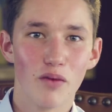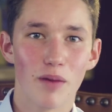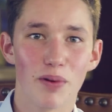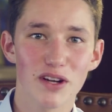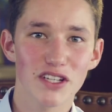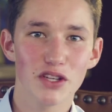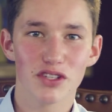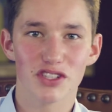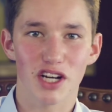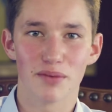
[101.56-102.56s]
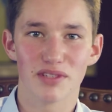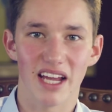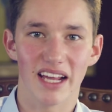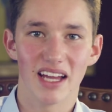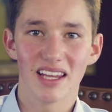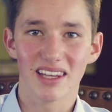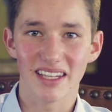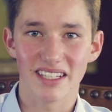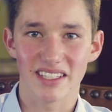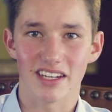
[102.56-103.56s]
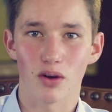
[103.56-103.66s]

When a person uses terms like listen